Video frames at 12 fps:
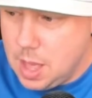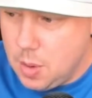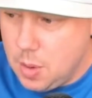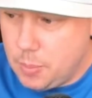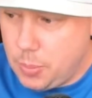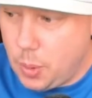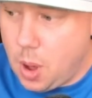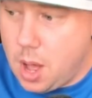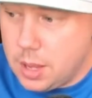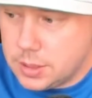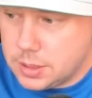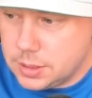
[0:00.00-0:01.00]

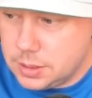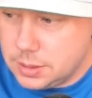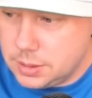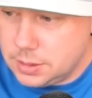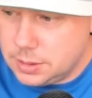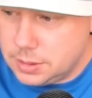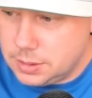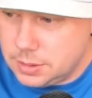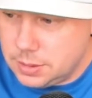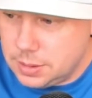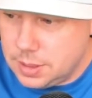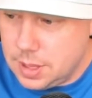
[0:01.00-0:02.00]
Brault
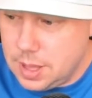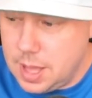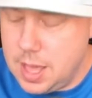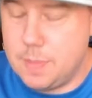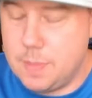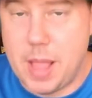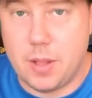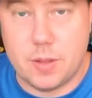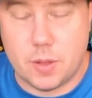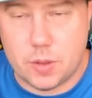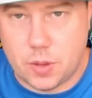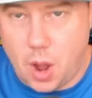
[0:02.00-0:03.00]
is better as a
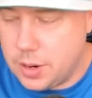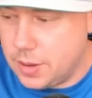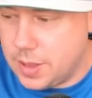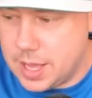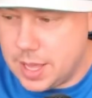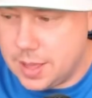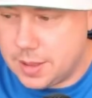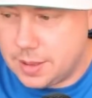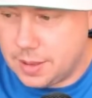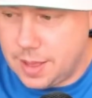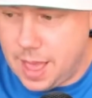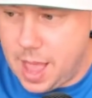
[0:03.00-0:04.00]
starter than he is
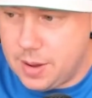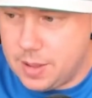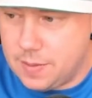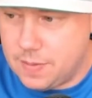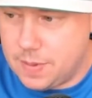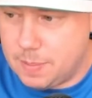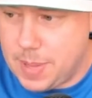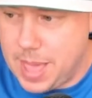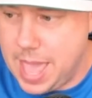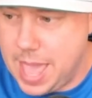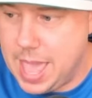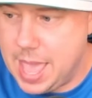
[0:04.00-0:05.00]
out of the
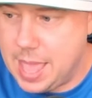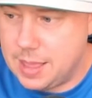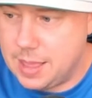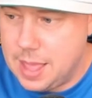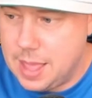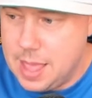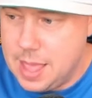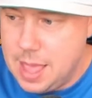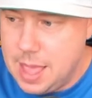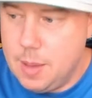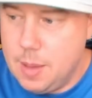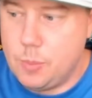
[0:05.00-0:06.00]
pen.
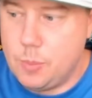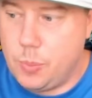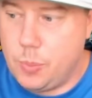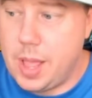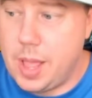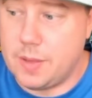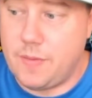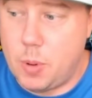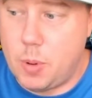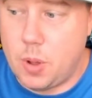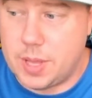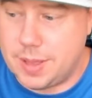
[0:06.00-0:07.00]
Brault has a 5.06
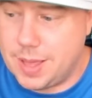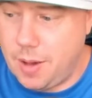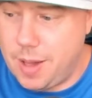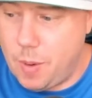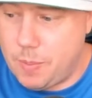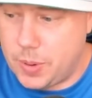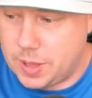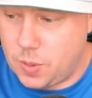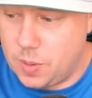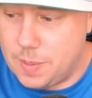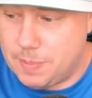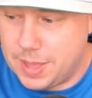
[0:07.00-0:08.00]
ERA, 1.61 whip
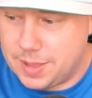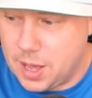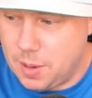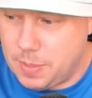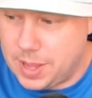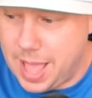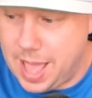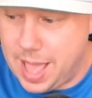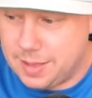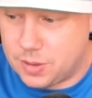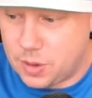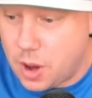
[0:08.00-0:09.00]
this year, but as a
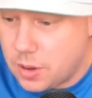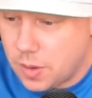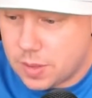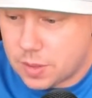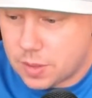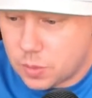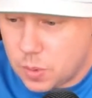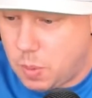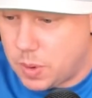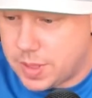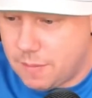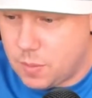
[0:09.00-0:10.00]
starter, he's a
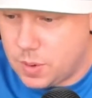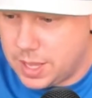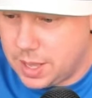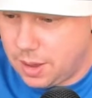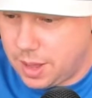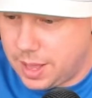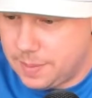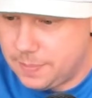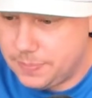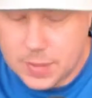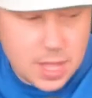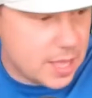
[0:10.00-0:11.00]
3.71 ERA.
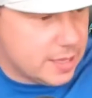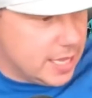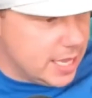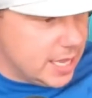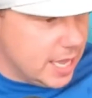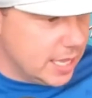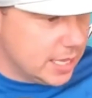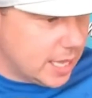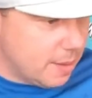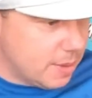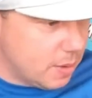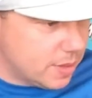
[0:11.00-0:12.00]
Dean Eden coming
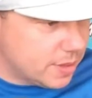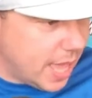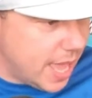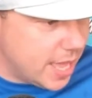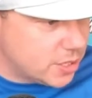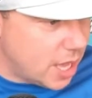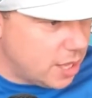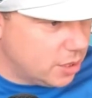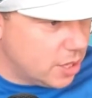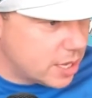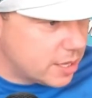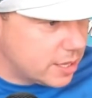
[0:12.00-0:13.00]
with his KHL
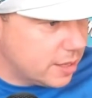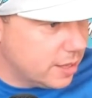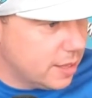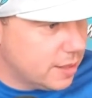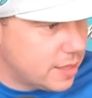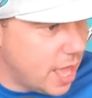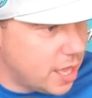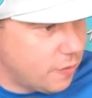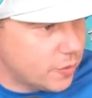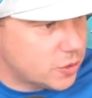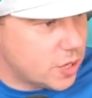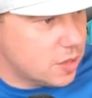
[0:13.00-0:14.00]
looks. Thank you for
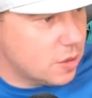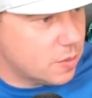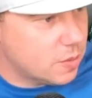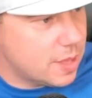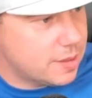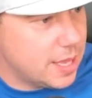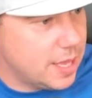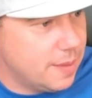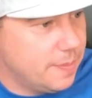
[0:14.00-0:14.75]
sharing those with us, Dean.